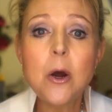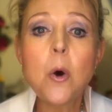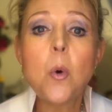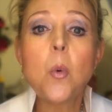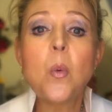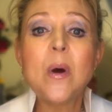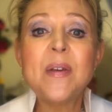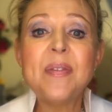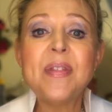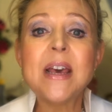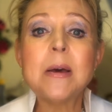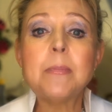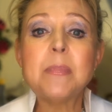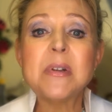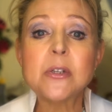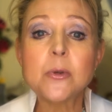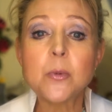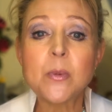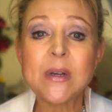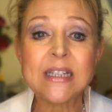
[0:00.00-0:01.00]
when they're
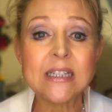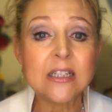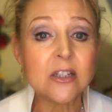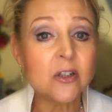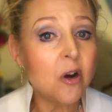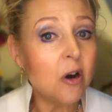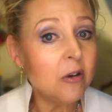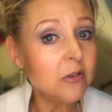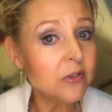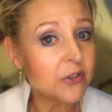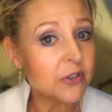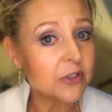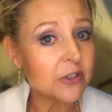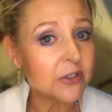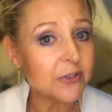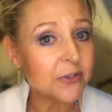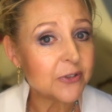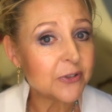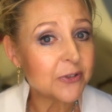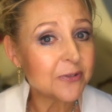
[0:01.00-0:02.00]
between
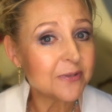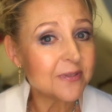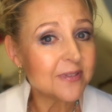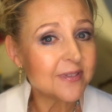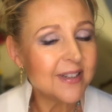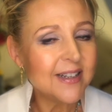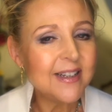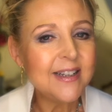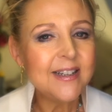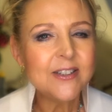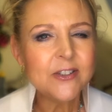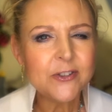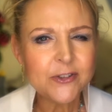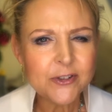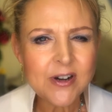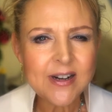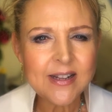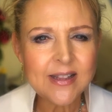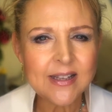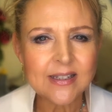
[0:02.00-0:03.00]
consonants.
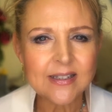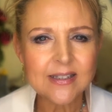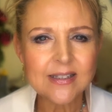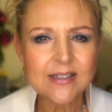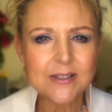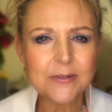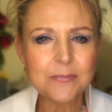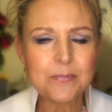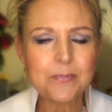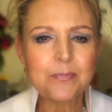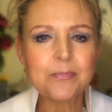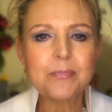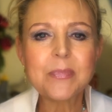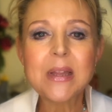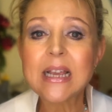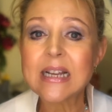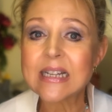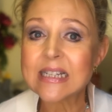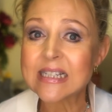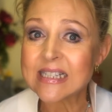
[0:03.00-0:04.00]
Try this.
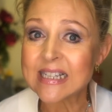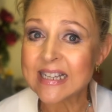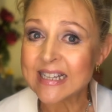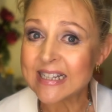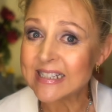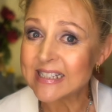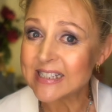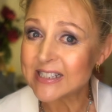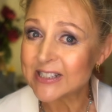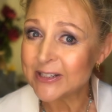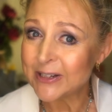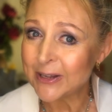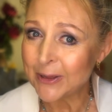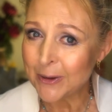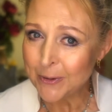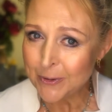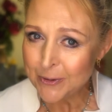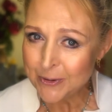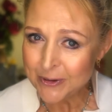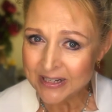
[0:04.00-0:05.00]
Say it
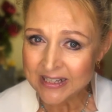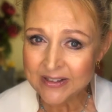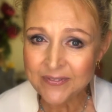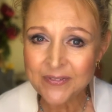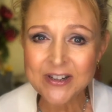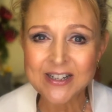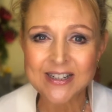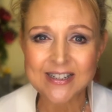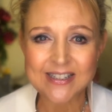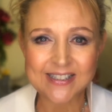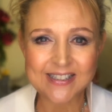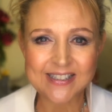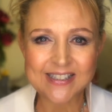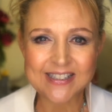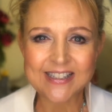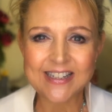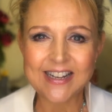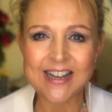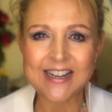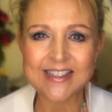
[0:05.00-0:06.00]
slowly first,
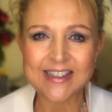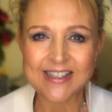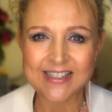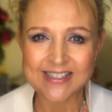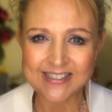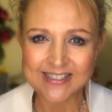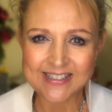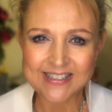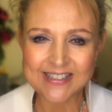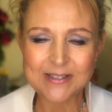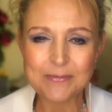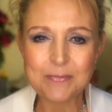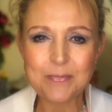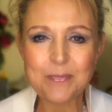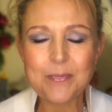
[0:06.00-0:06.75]
like this.